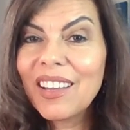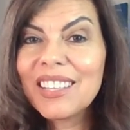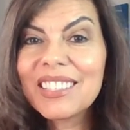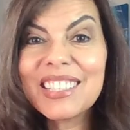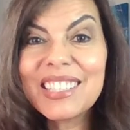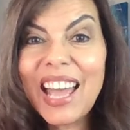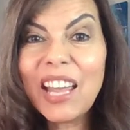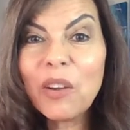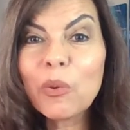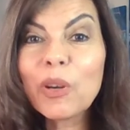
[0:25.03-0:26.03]

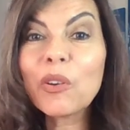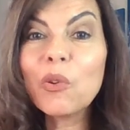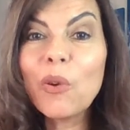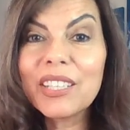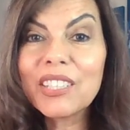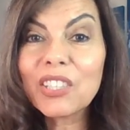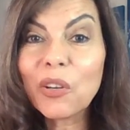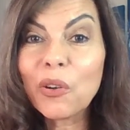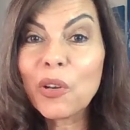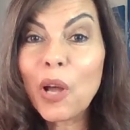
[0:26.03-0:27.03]
Today, we're going to
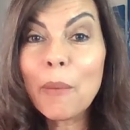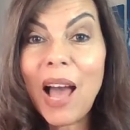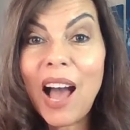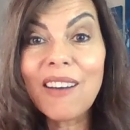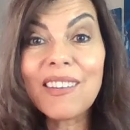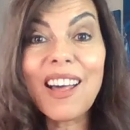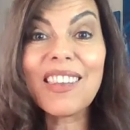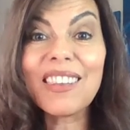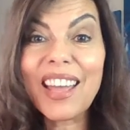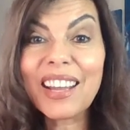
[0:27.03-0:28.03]
learn about
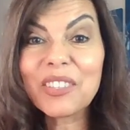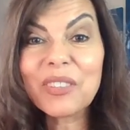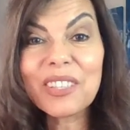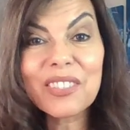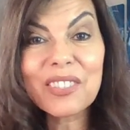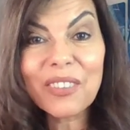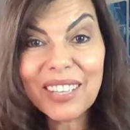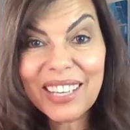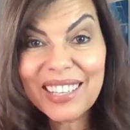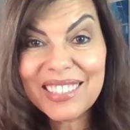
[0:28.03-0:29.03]
electric
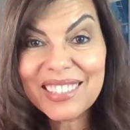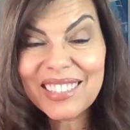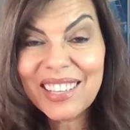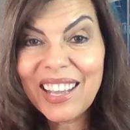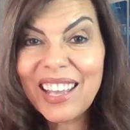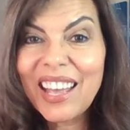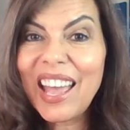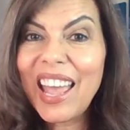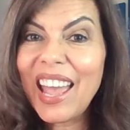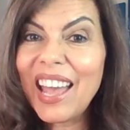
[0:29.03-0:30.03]
circuits,
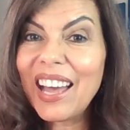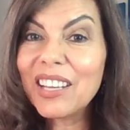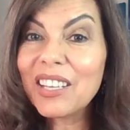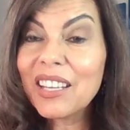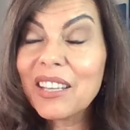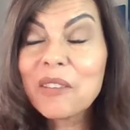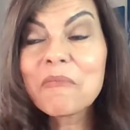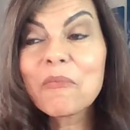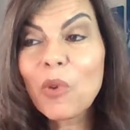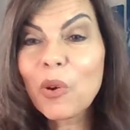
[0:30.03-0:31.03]
and
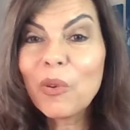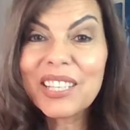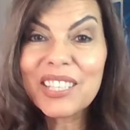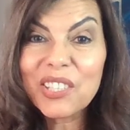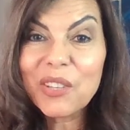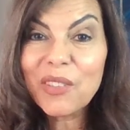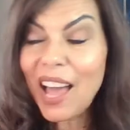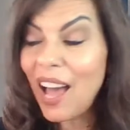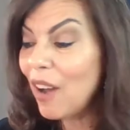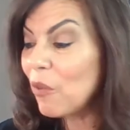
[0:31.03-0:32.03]
we're going to do
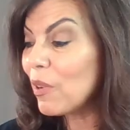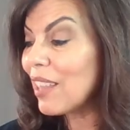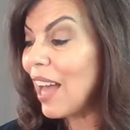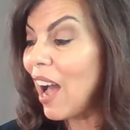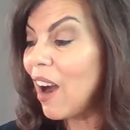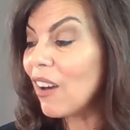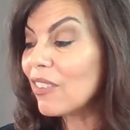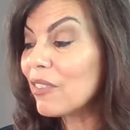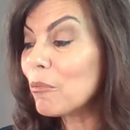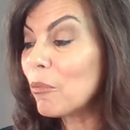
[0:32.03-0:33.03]
that with
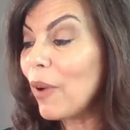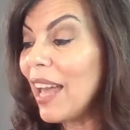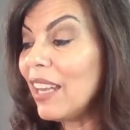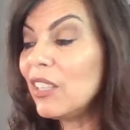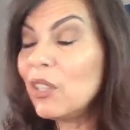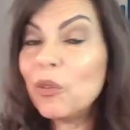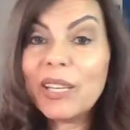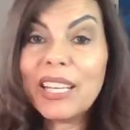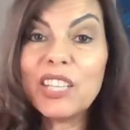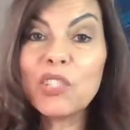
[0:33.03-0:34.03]
our brand
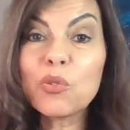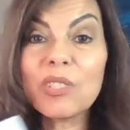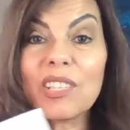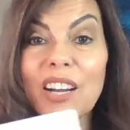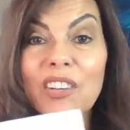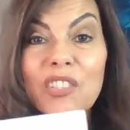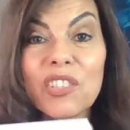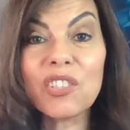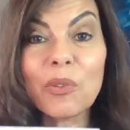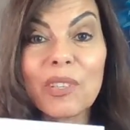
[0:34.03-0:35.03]
new
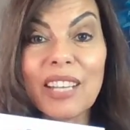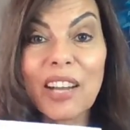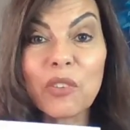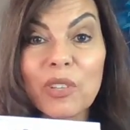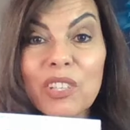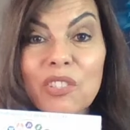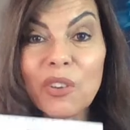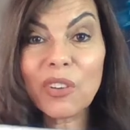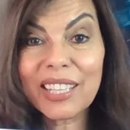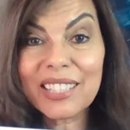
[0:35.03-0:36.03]
Introduction to Electric
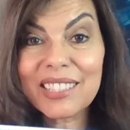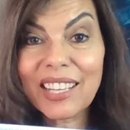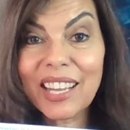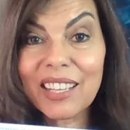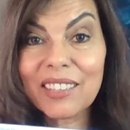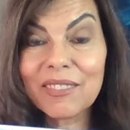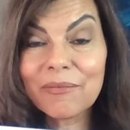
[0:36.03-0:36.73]
Circuits kit.